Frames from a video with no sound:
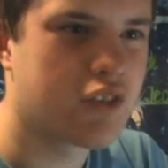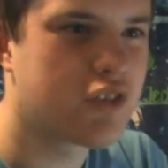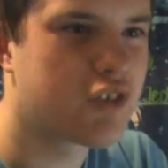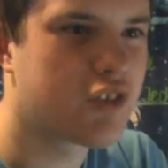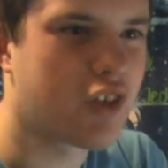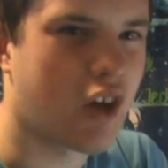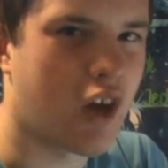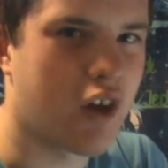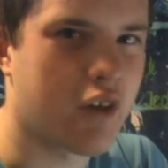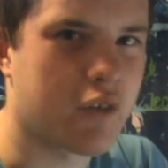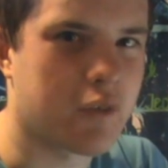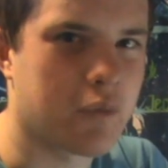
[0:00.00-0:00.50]

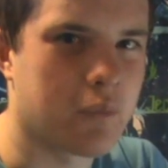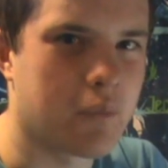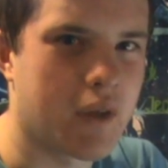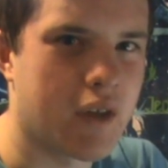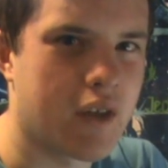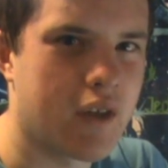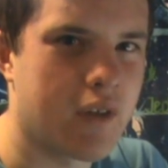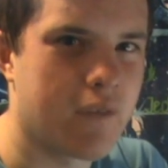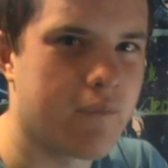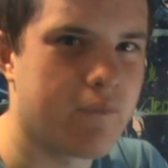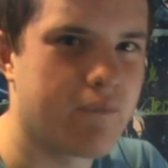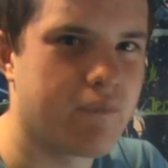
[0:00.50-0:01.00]

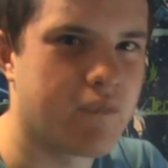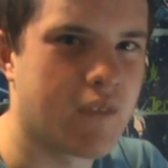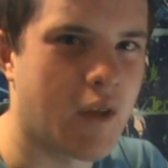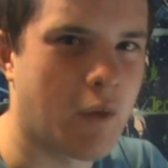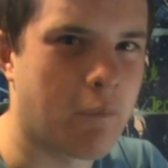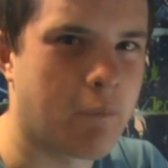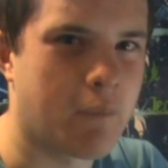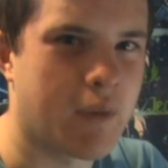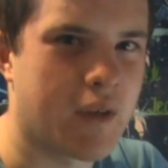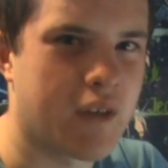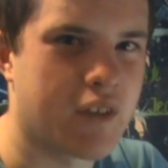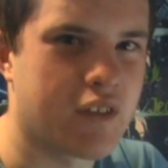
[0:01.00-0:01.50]
Dogma
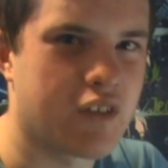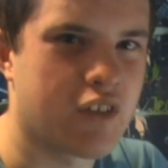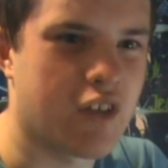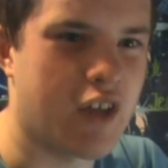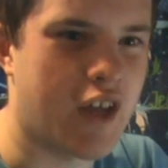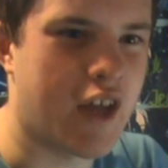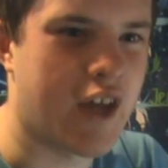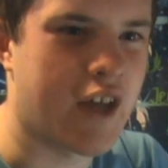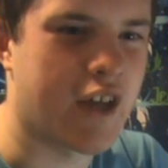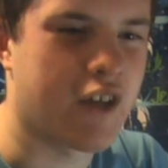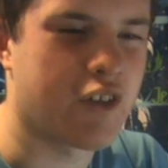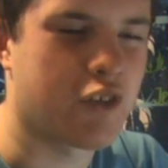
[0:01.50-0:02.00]
not being
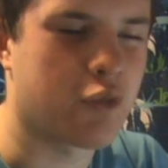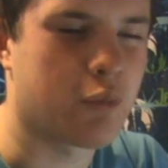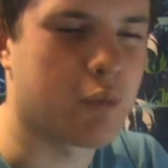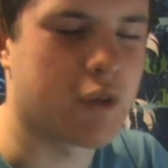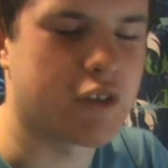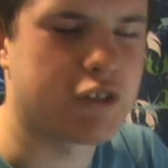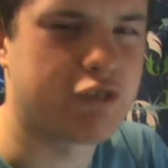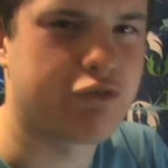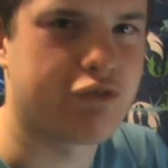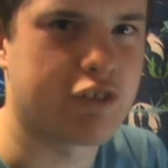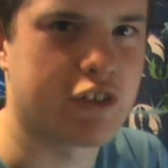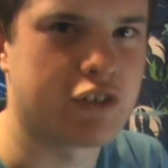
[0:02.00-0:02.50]
as
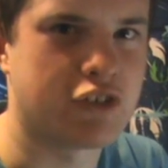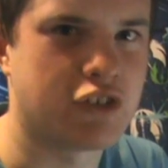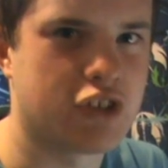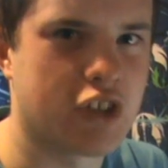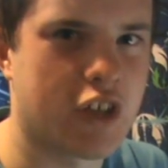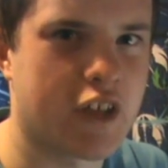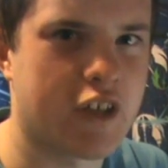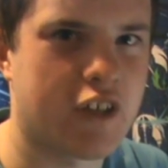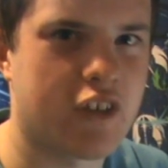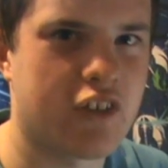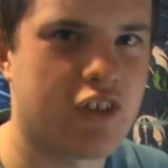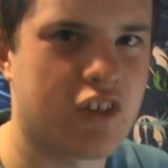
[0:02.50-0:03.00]
much of a
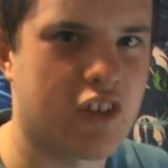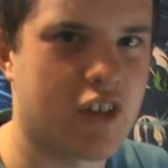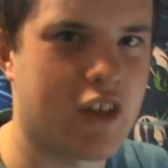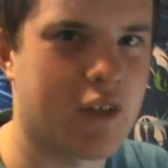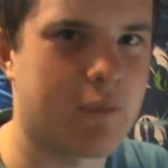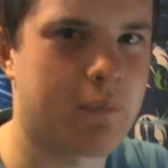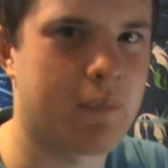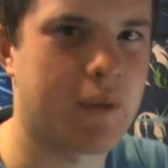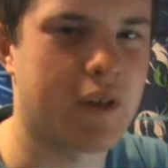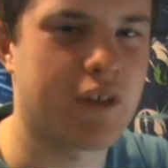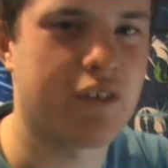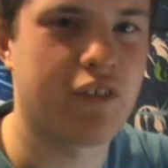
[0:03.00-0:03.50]
jerk as he
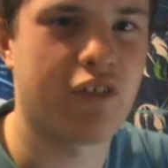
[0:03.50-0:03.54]
had been